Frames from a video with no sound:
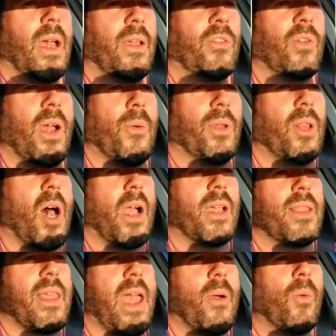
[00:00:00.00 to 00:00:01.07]
So I would log
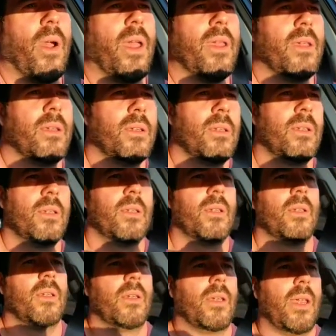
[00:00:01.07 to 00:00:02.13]
it that way,
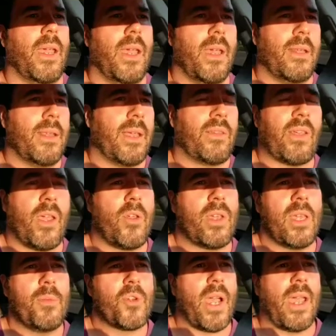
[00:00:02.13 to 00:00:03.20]
and that's how you
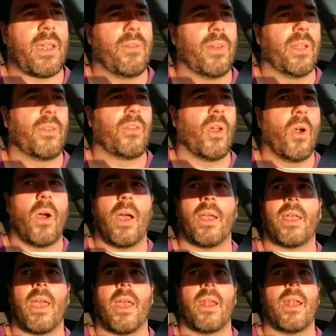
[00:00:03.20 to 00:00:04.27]
keep track of it. So
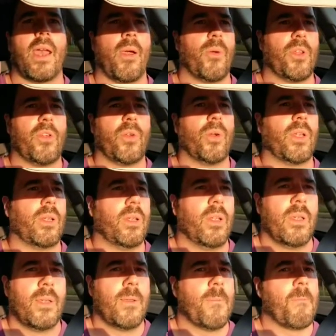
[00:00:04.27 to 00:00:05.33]
again, I would
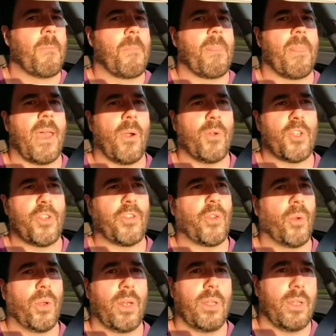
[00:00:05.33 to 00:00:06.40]
just
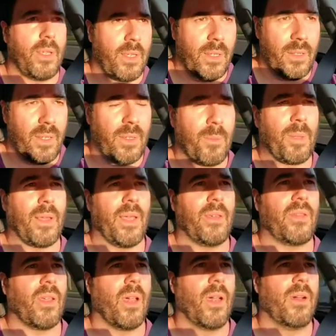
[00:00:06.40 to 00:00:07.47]
do it in
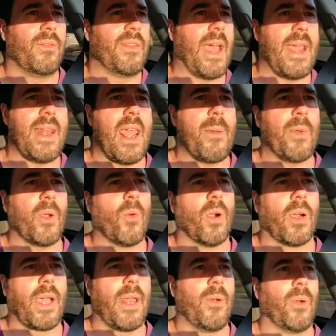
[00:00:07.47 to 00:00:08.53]
place of dynamic
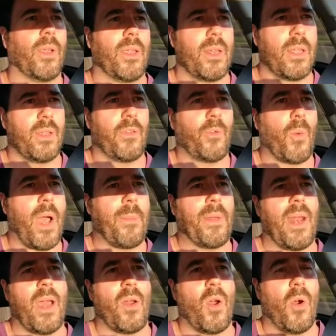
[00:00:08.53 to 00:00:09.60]
work. I really didn't swap
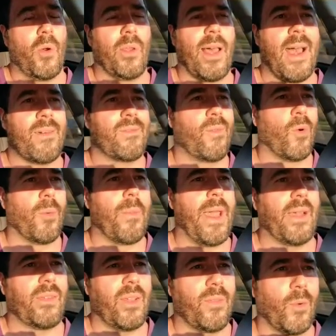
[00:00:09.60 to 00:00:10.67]
it out a whole lot for
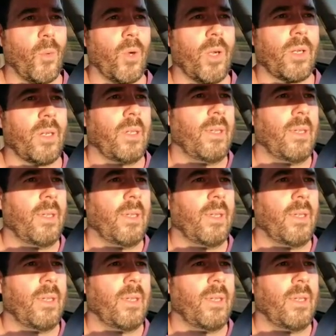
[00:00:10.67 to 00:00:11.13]
max effort work,